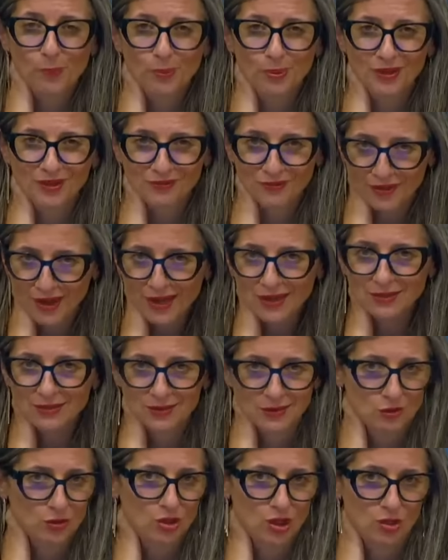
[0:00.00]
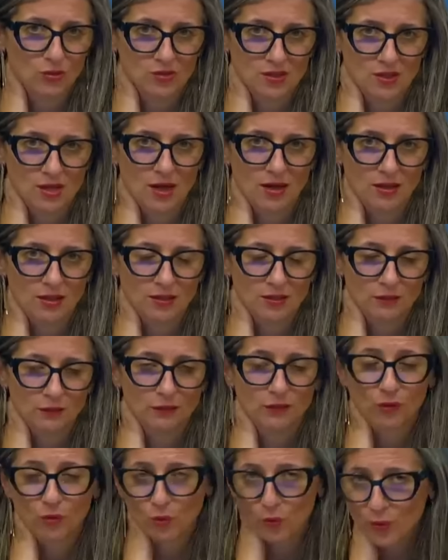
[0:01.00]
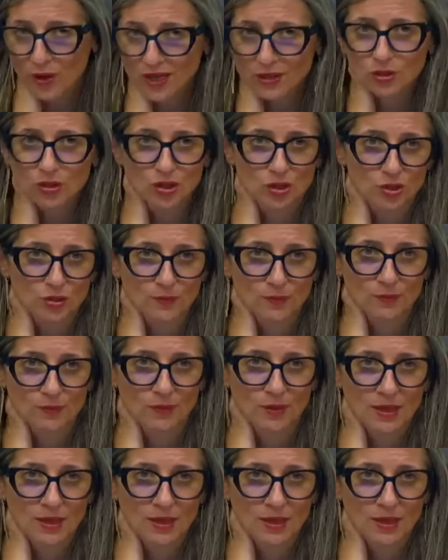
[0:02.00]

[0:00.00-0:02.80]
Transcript: prevent genocide, for which